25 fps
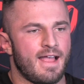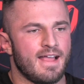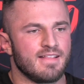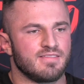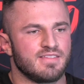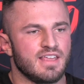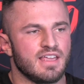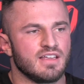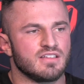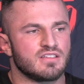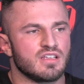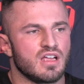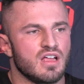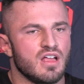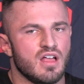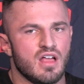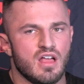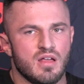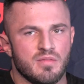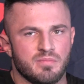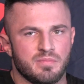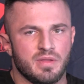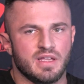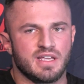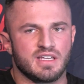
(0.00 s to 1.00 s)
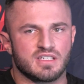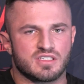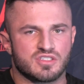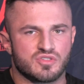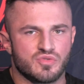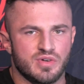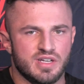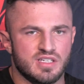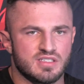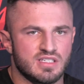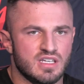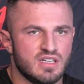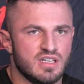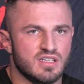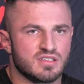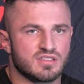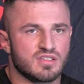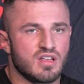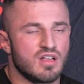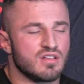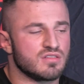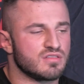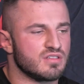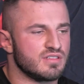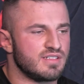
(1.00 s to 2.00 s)
I think the biggest reason is
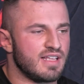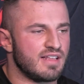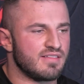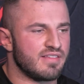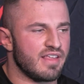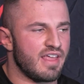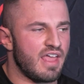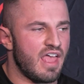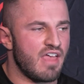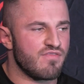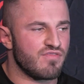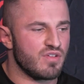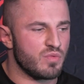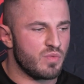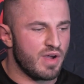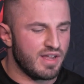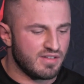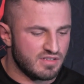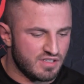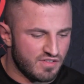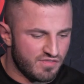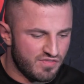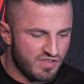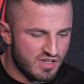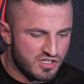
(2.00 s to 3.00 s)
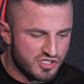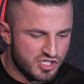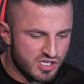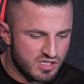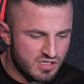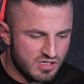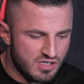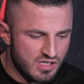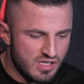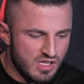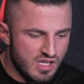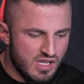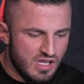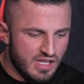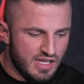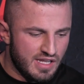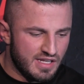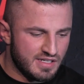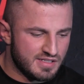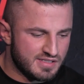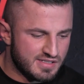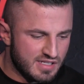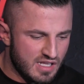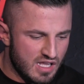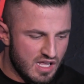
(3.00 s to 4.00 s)
also that the heavyweight division
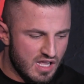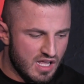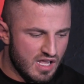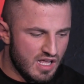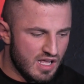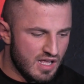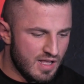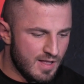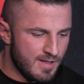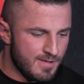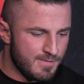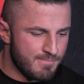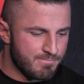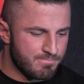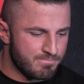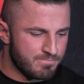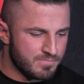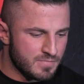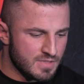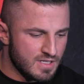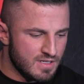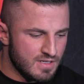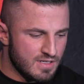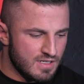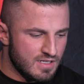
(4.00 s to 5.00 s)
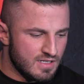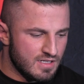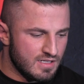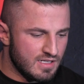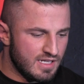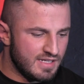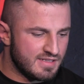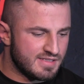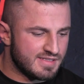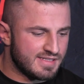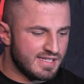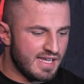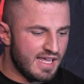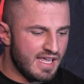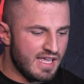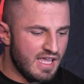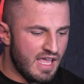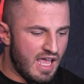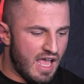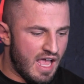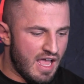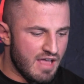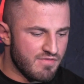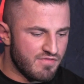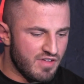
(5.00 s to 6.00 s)
is let's
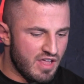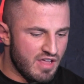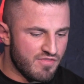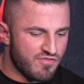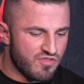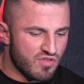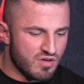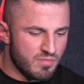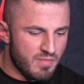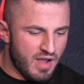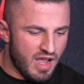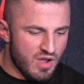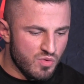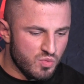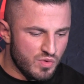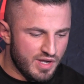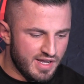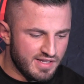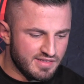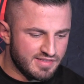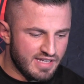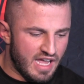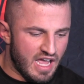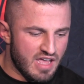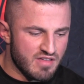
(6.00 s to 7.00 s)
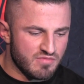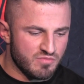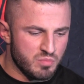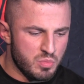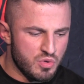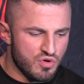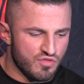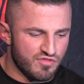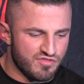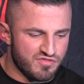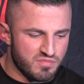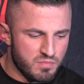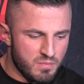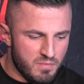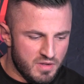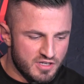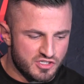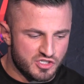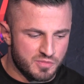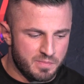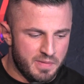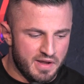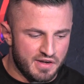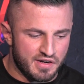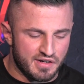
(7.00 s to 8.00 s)
say, if for my weight, I move
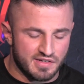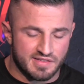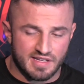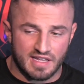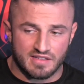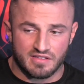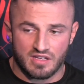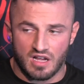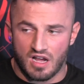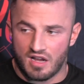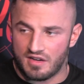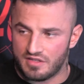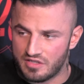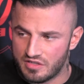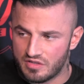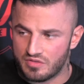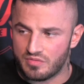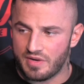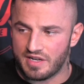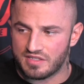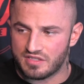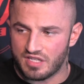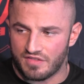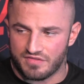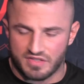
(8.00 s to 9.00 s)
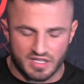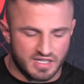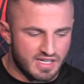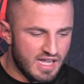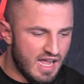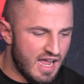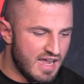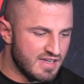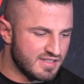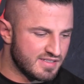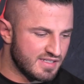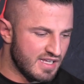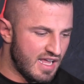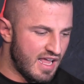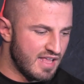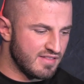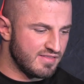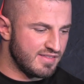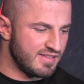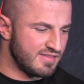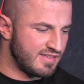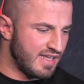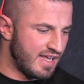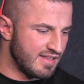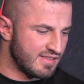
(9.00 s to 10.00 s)
much better than the other rest of the guys,
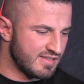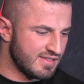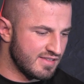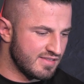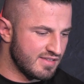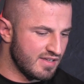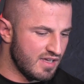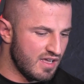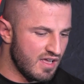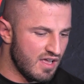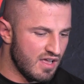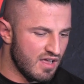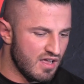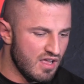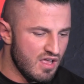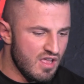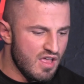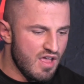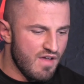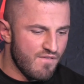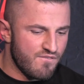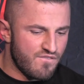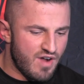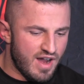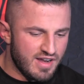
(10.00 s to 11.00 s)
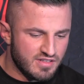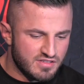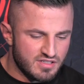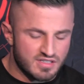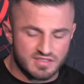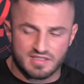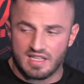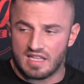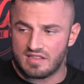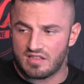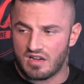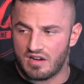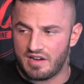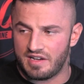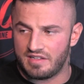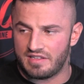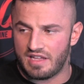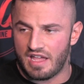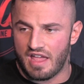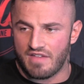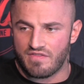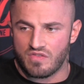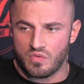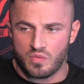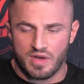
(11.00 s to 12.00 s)
and that the fighters that are in
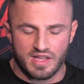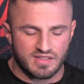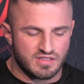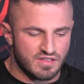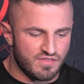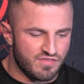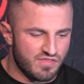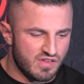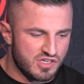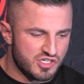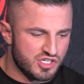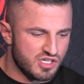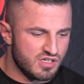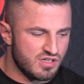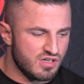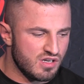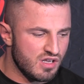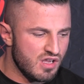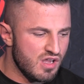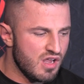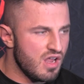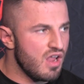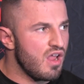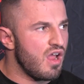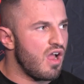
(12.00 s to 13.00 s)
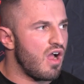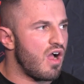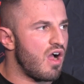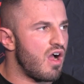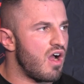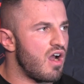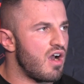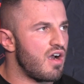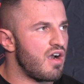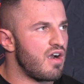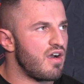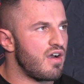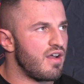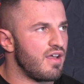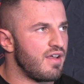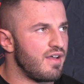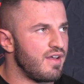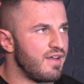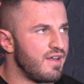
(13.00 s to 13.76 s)
the heavyweight division are